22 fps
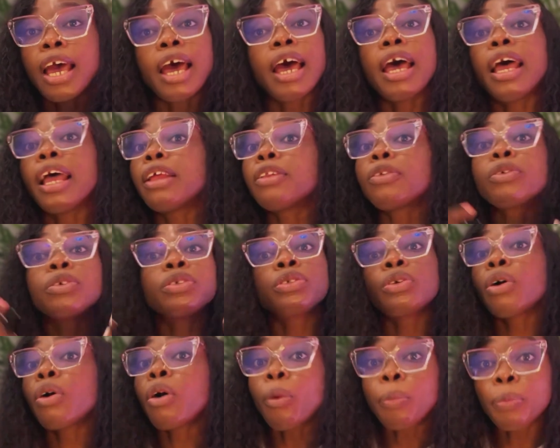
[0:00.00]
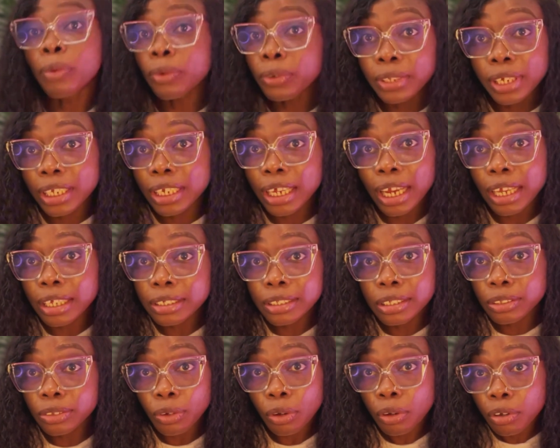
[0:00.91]
and also uploaded as
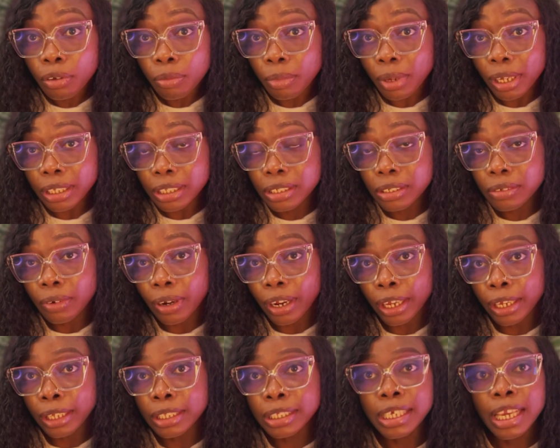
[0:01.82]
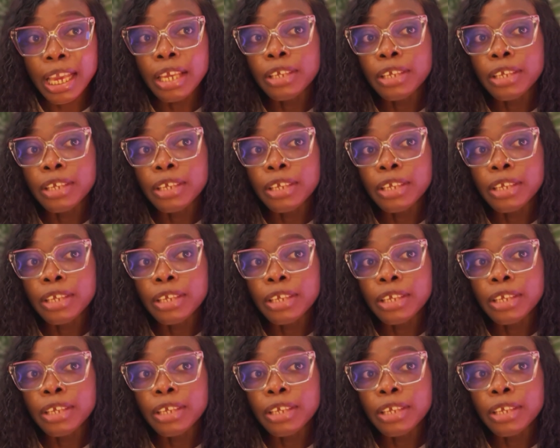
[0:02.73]
the documents, right?